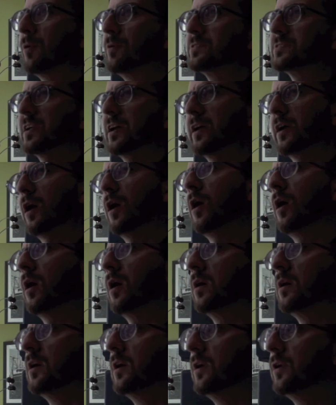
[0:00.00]
are always like,
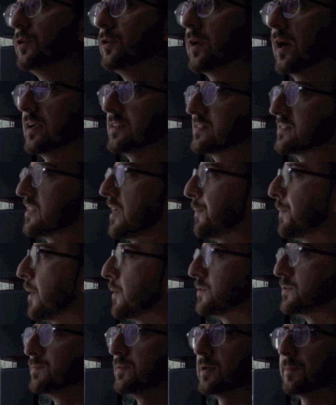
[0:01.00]
oh, you gotta step
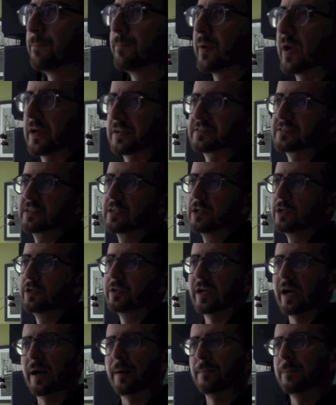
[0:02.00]
up to be the best.
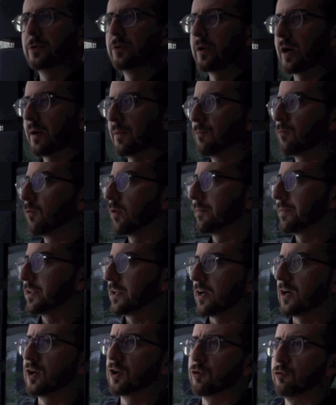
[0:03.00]
You gotta wanna be
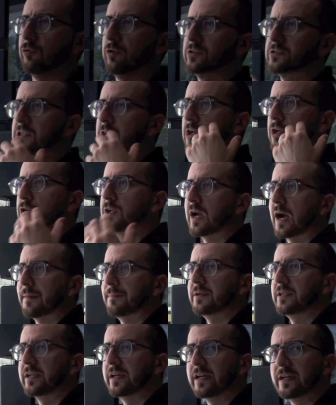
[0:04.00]
the hungriest. You
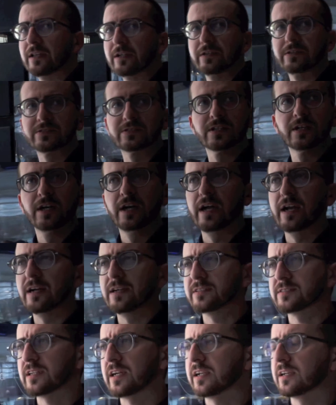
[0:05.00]
gotta be the illest. And
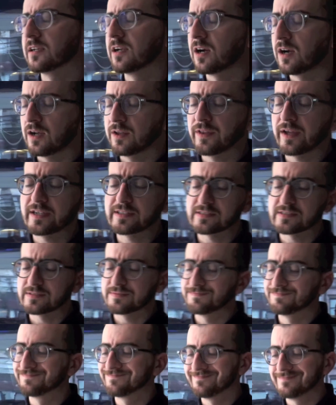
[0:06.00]
it's like, nah, that's
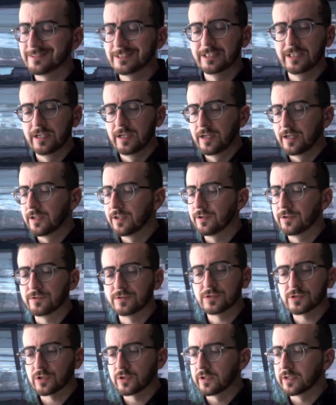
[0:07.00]

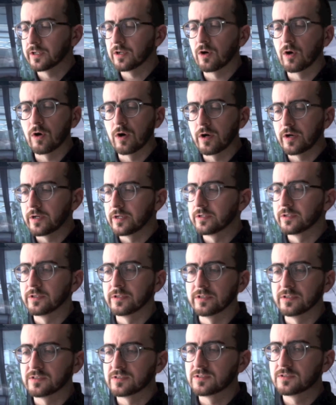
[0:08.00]
turning art into
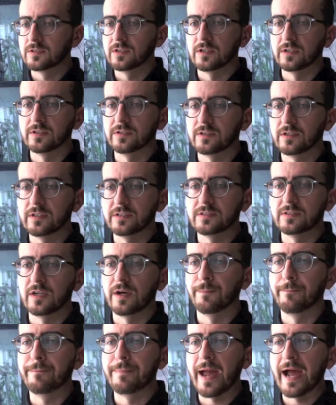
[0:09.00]

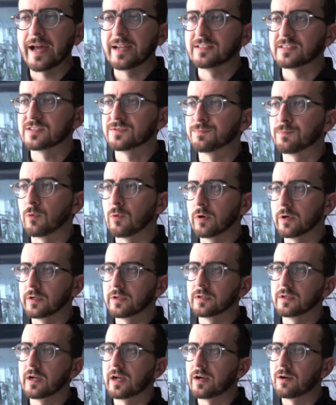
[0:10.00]
a bad sport.
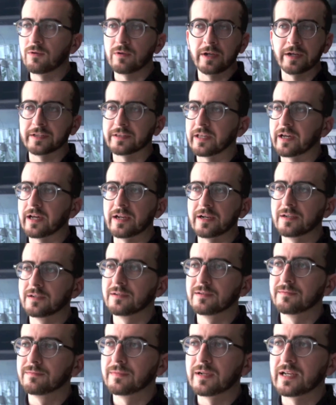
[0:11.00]
And I don't like that.
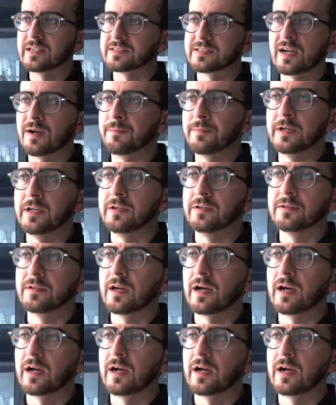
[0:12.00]
That's on me.